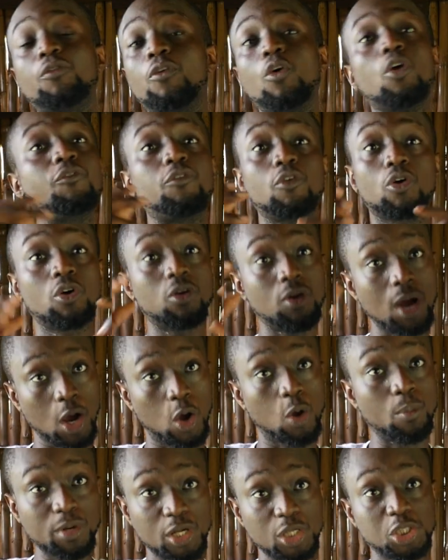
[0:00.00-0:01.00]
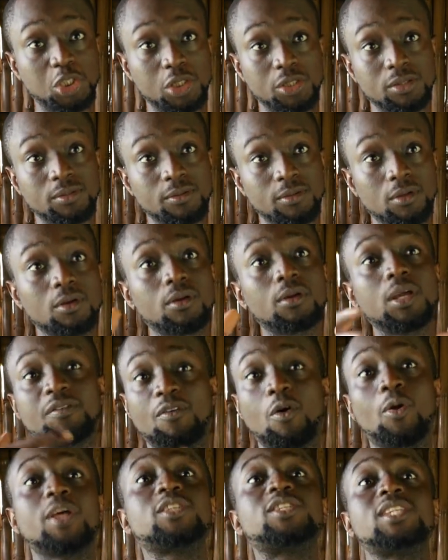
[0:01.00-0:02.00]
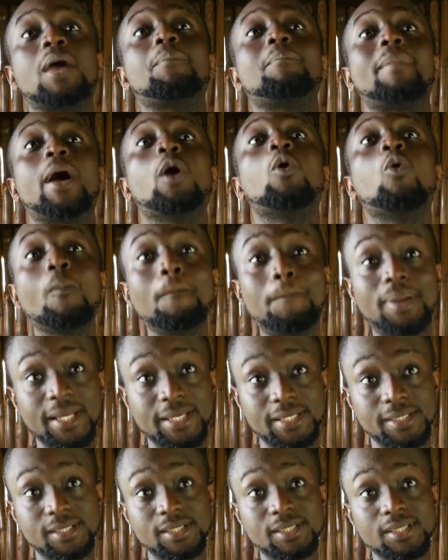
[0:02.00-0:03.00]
For accommodation, if I wanted to get my own place,